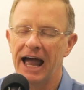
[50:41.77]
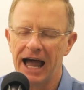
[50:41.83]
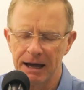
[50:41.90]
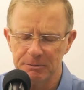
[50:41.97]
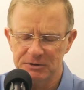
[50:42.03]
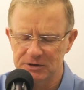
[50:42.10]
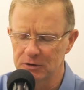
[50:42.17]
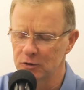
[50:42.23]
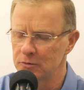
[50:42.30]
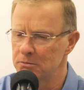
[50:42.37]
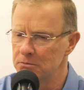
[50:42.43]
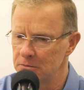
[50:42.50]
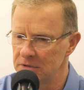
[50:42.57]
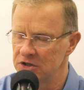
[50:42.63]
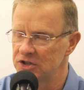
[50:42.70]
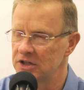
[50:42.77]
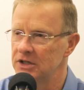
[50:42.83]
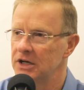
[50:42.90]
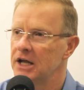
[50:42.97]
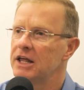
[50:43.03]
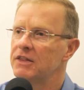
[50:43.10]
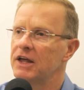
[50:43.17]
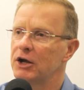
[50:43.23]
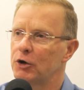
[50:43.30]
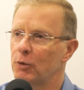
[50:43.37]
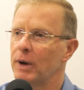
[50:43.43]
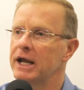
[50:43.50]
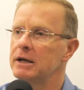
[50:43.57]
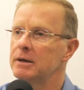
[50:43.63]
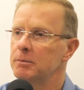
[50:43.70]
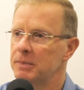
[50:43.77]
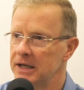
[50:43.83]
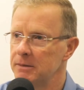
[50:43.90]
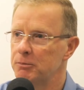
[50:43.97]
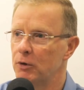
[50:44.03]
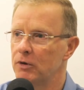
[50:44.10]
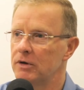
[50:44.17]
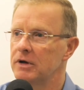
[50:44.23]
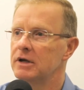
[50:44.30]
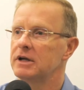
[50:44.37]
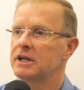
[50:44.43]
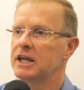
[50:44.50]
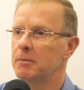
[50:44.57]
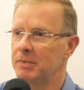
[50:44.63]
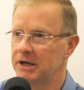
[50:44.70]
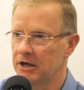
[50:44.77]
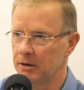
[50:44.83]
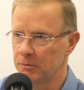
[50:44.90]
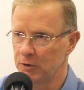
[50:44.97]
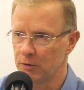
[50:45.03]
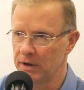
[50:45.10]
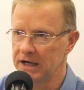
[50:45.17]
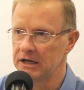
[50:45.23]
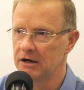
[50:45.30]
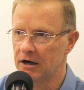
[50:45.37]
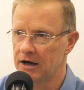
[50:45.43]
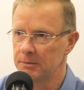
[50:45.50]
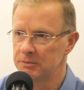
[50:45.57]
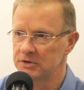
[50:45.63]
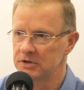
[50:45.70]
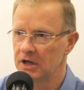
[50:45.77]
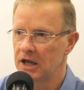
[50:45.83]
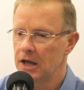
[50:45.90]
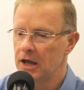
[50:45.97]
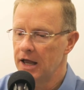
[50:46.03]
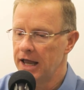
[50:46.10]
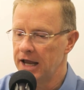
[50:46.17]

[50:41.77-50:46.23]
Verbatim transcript: absolute mission that great people can become great cops. Mm.